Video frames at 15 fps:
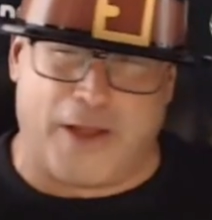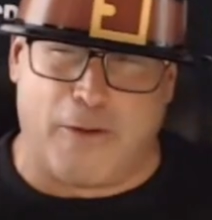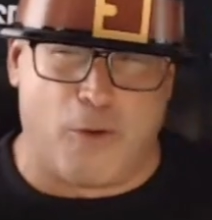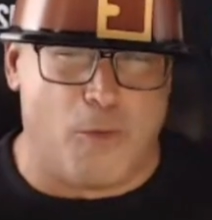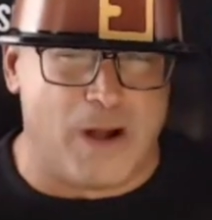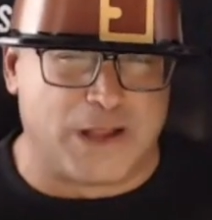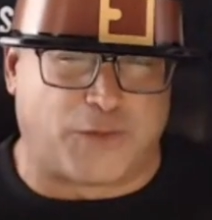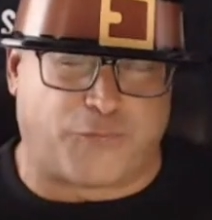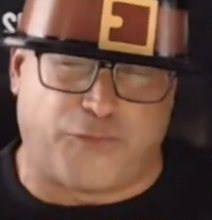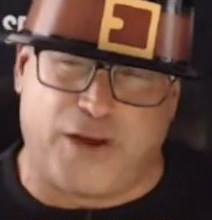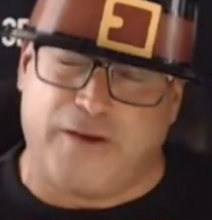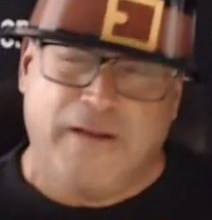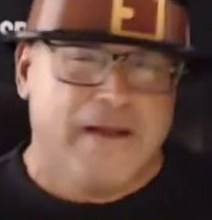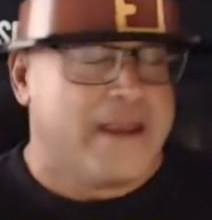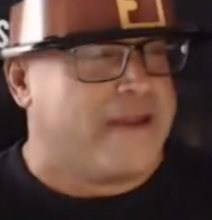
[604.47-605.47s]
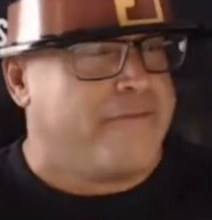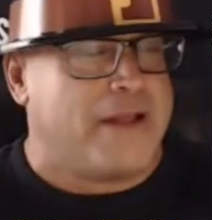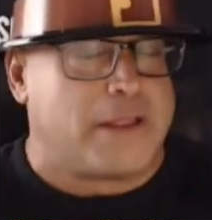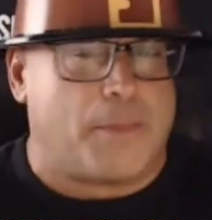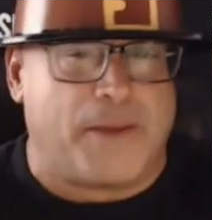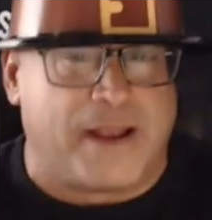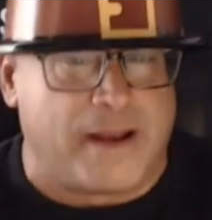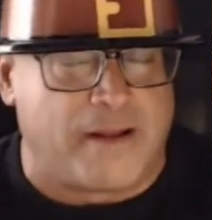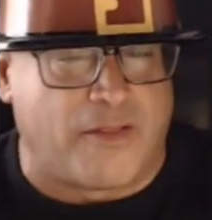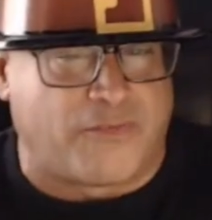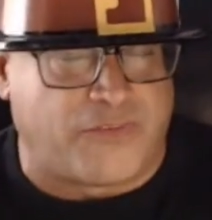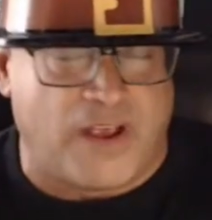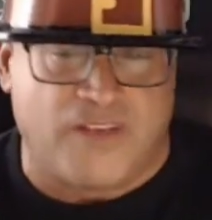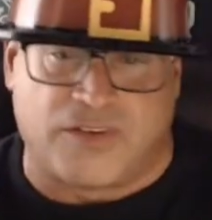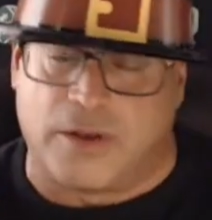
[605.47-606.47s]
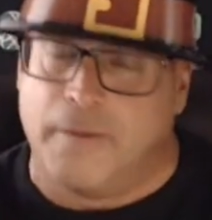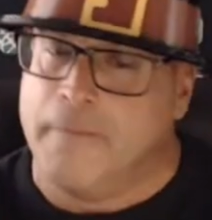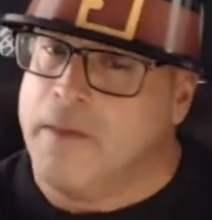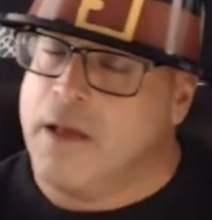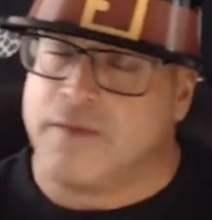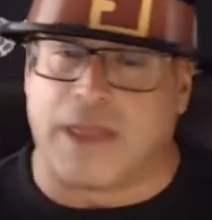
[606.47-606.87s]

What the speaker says: They were once feared, even at the beginning of the season.